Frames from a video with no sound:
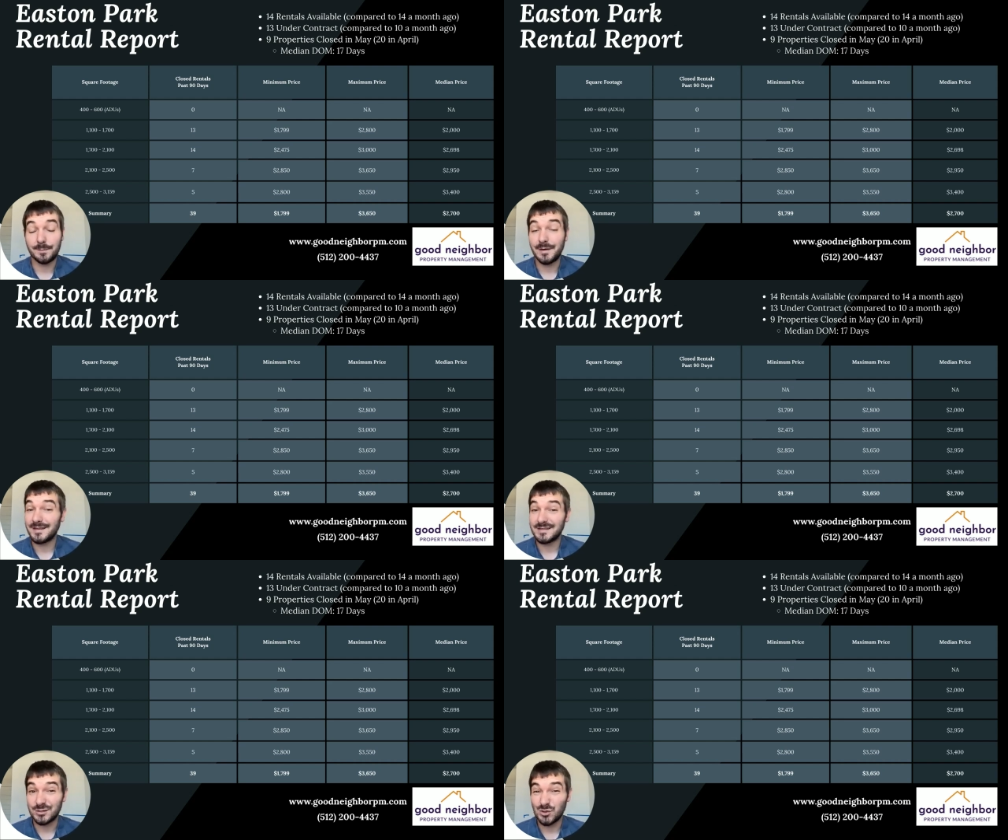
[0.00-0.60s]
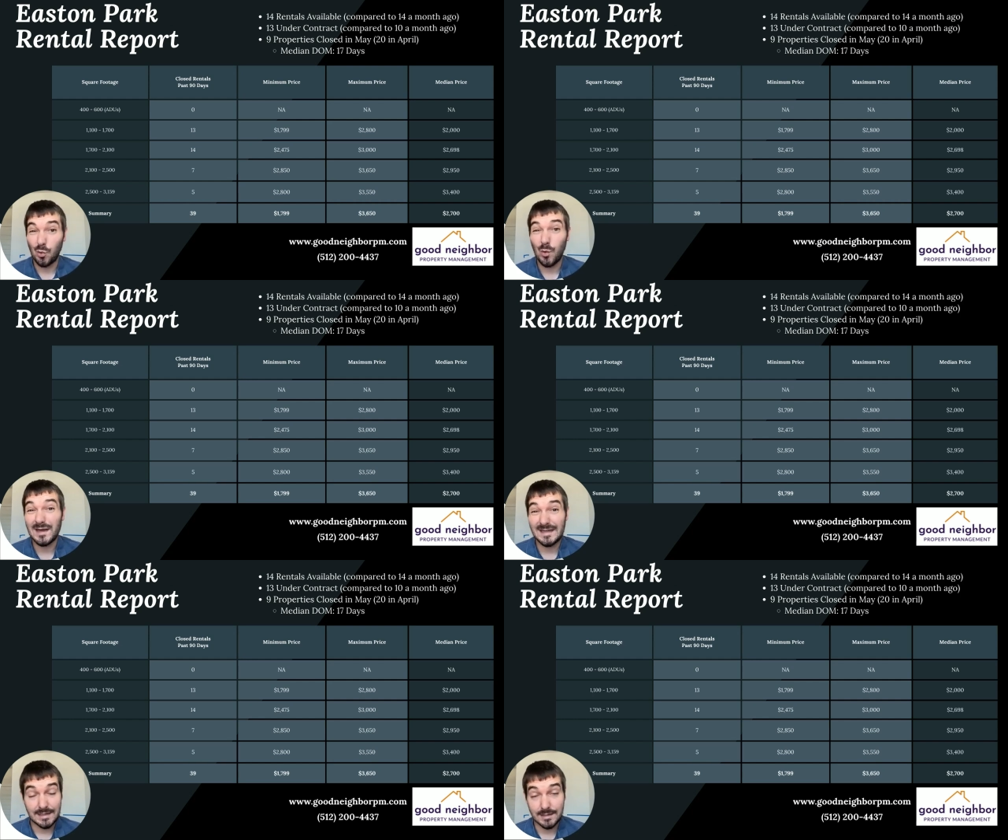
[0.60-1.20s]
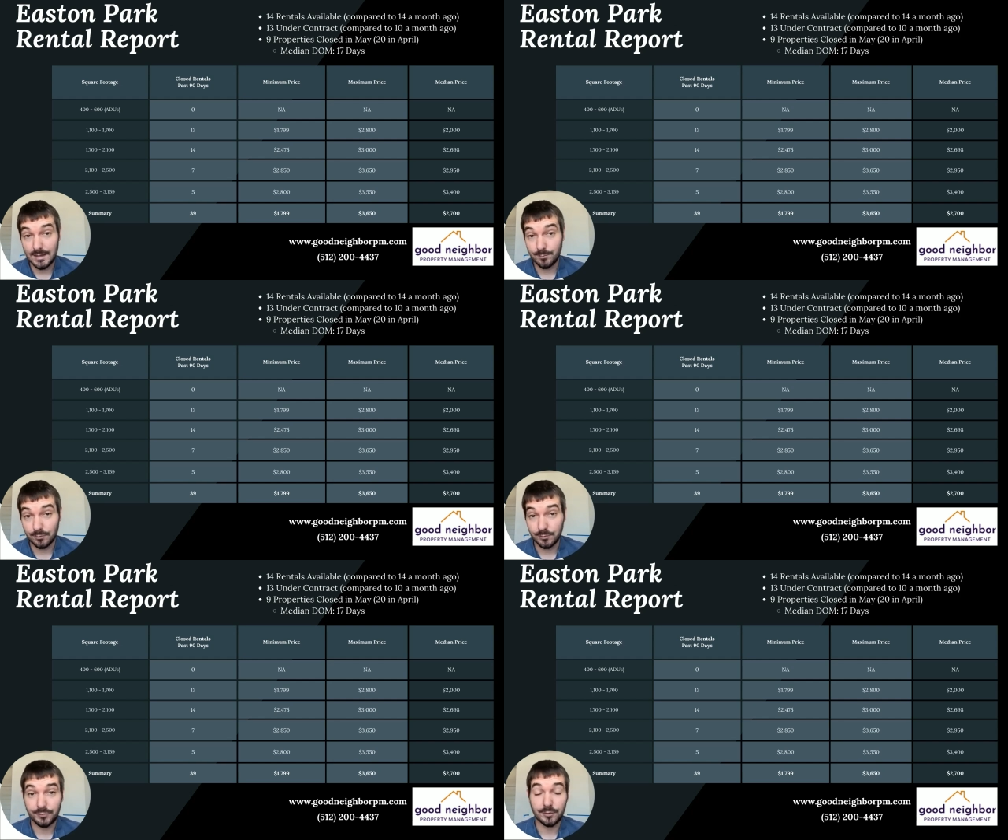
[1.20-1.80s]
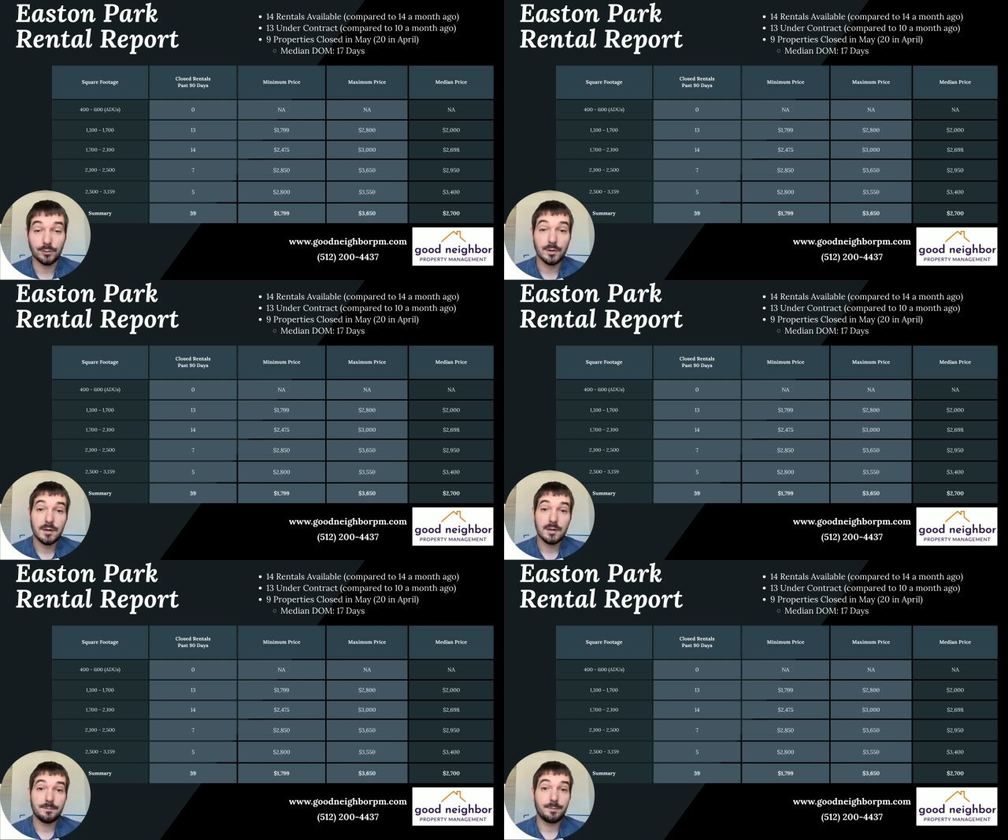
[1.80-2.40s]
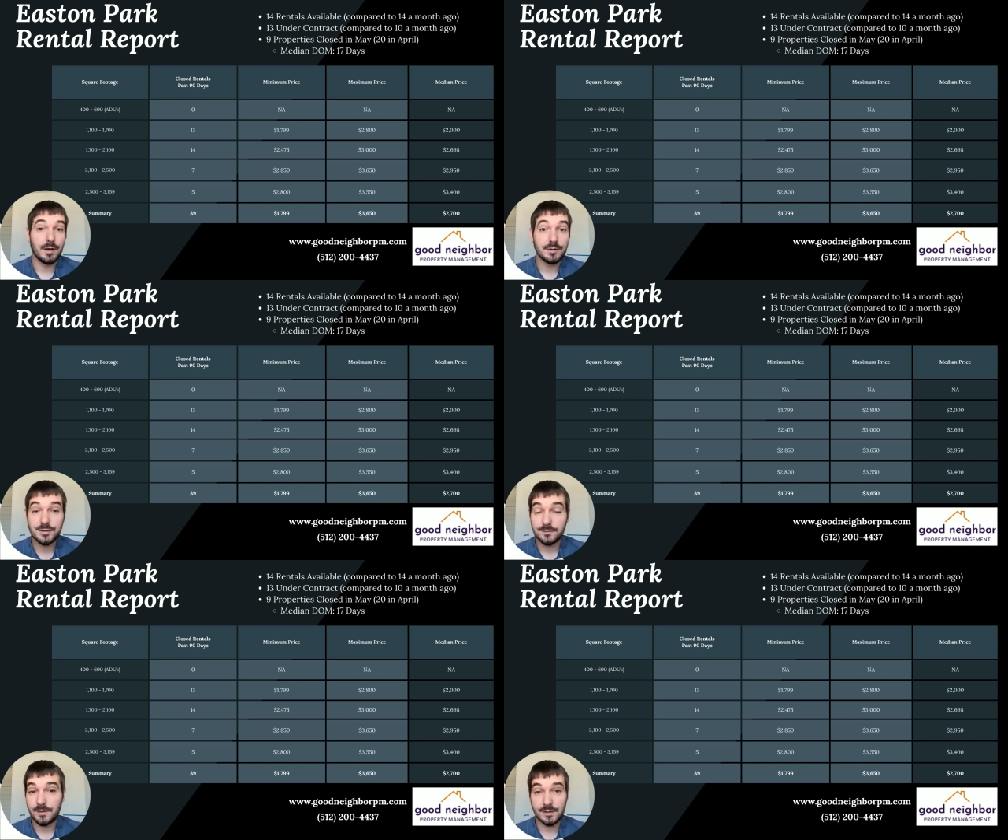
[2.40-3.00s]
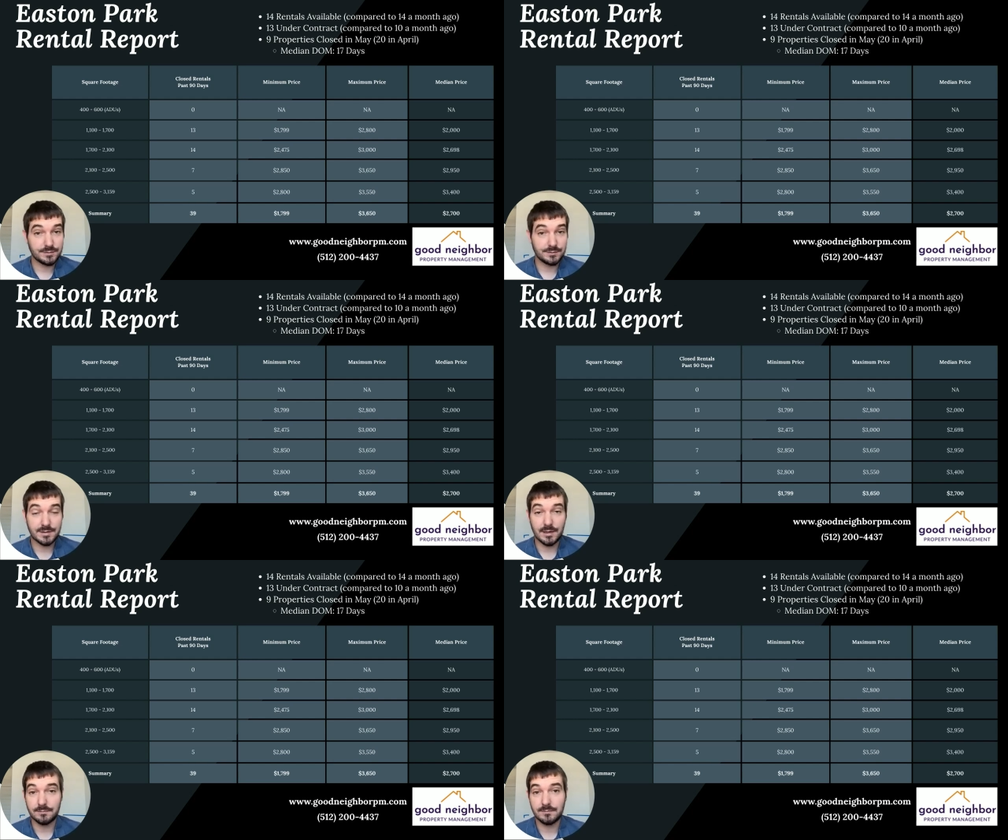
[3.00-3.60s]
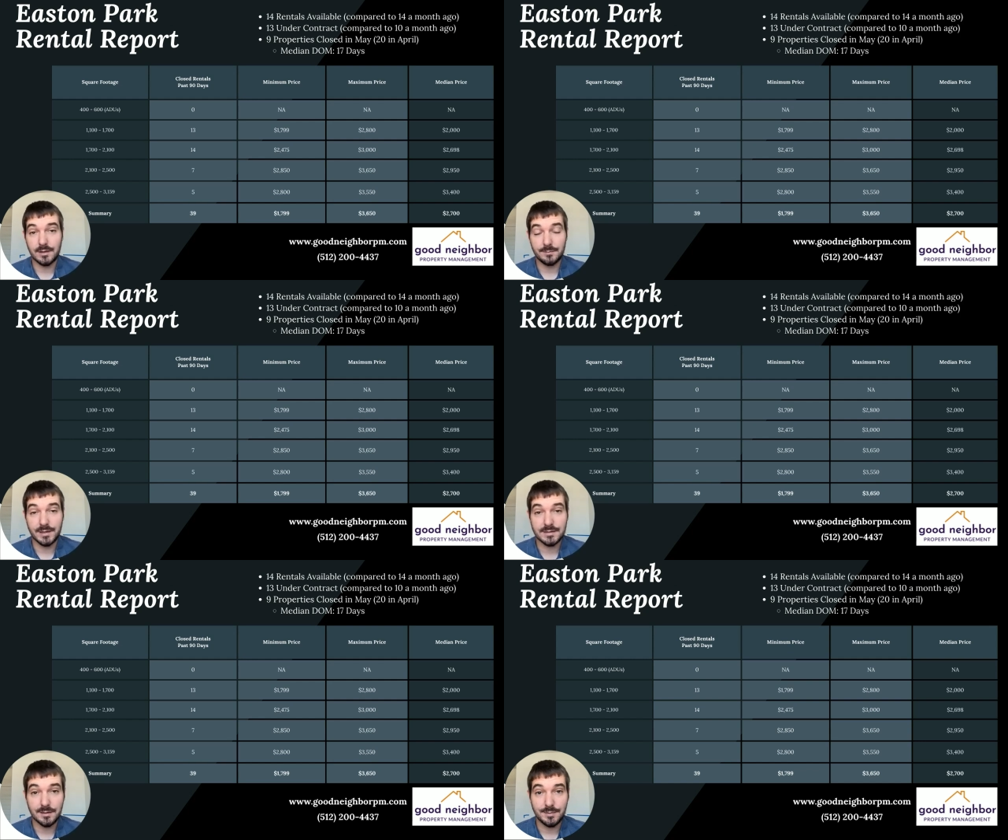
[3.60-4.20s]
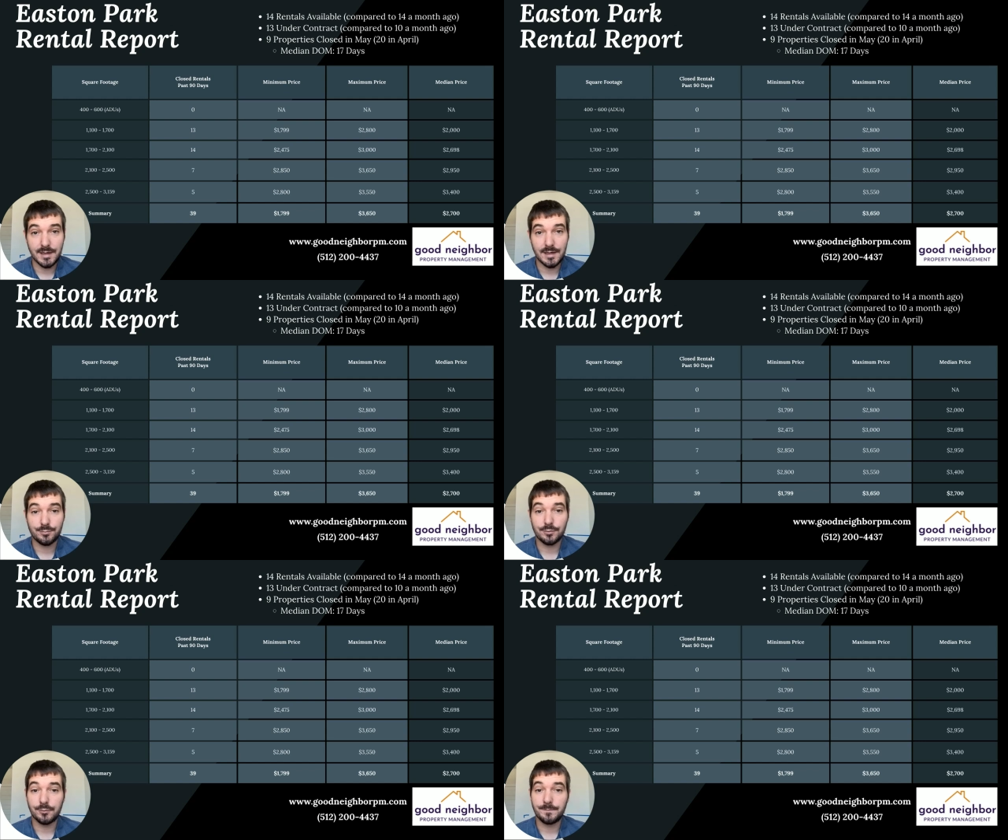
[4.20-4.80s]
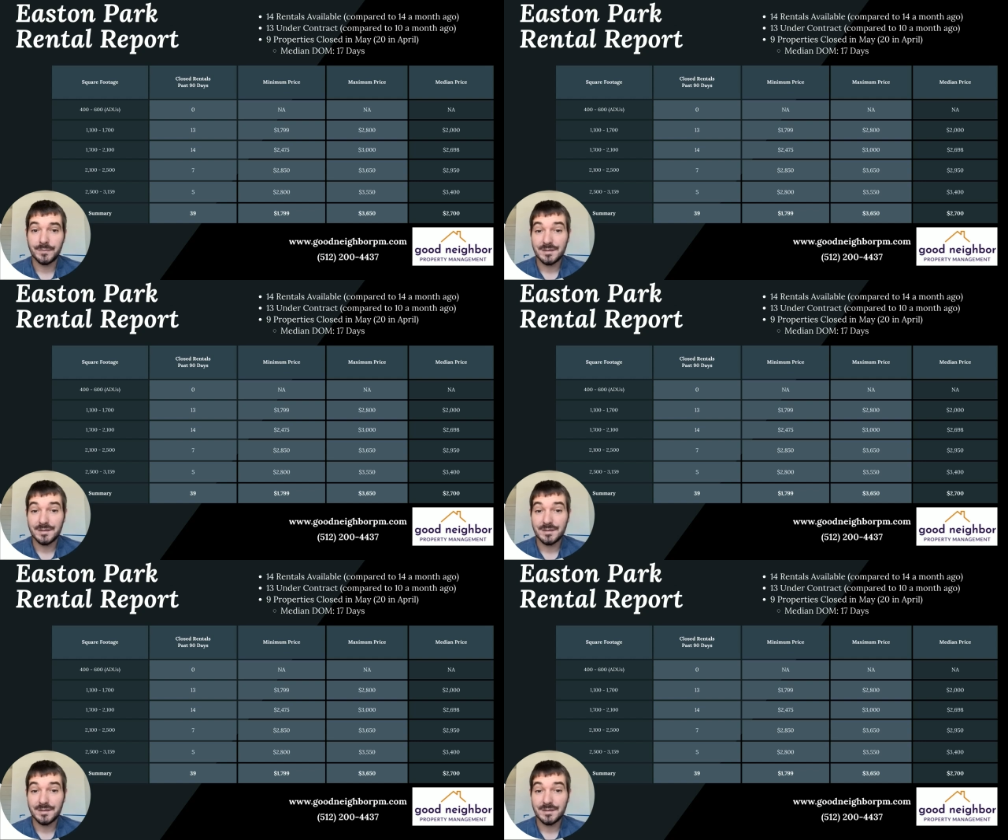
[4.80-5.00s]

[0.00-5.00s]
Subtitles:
Compare that to 20 in April. So bunch of rentals got picked up in April.